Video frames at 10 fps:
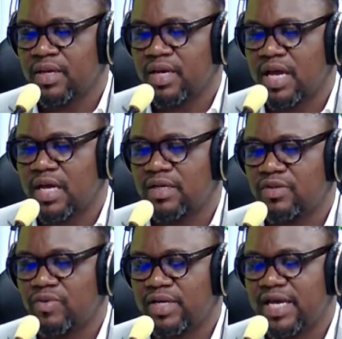Another
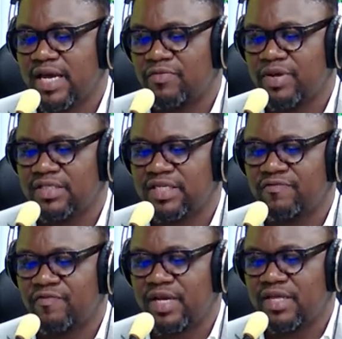one here reads,
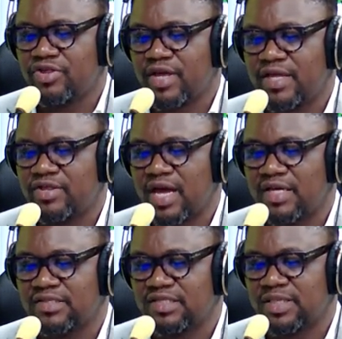if we change our
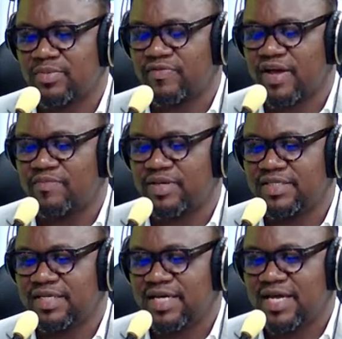system of government,
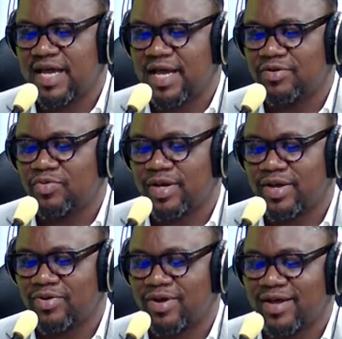I don't know why
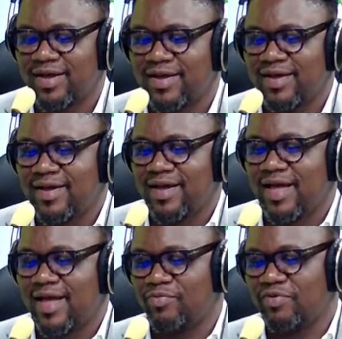you're
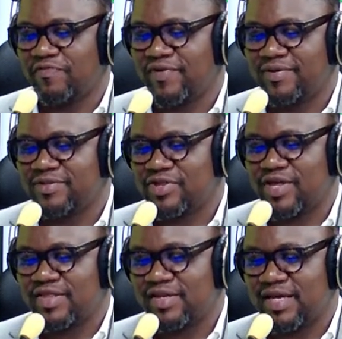and we fail to
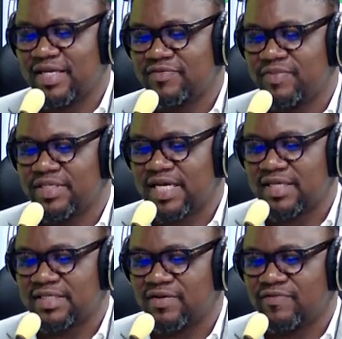change the negative
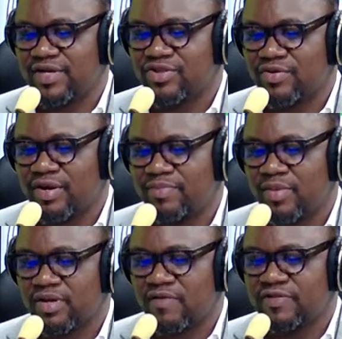mentality of Nigeria,
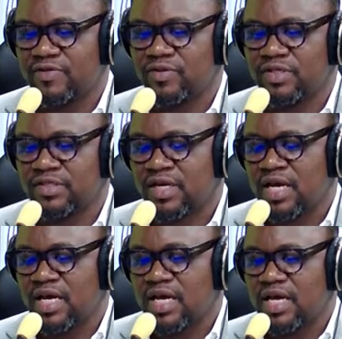public office holders,
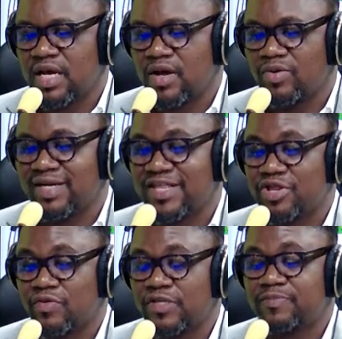or
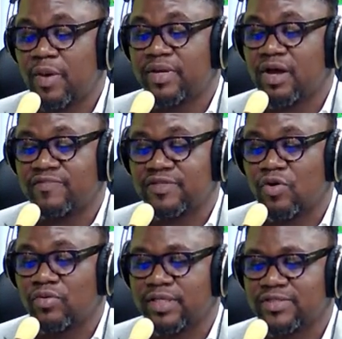Nigeria's public office
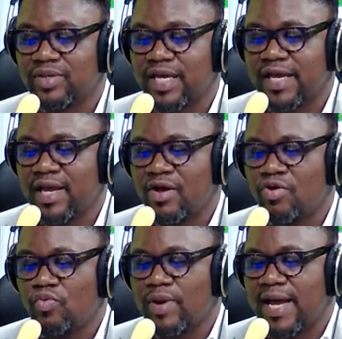holders, okay,
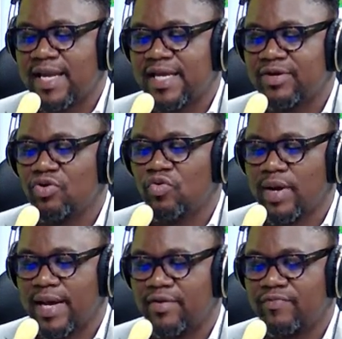we're heading
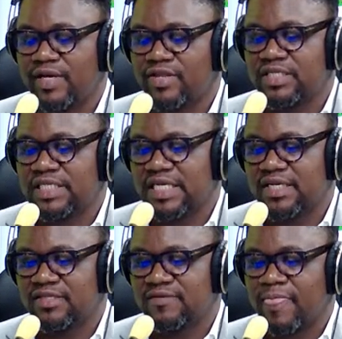nowhere. Religious
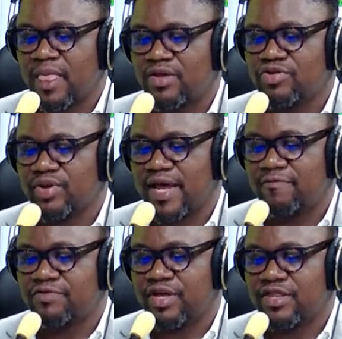leaders should
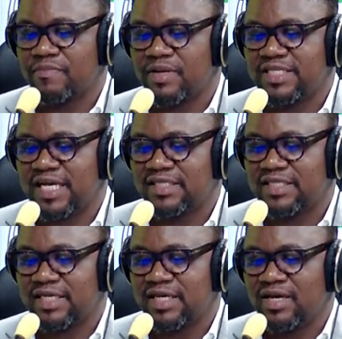help change the
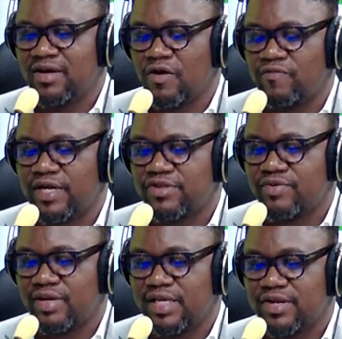mentality of
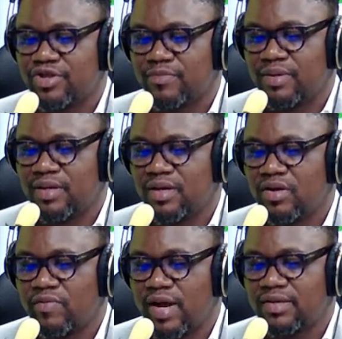Nigerian leadership.
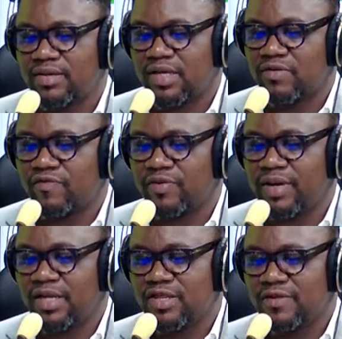All right. Thank you very
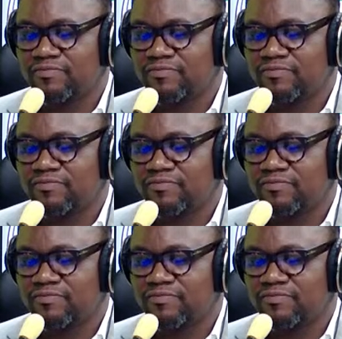much.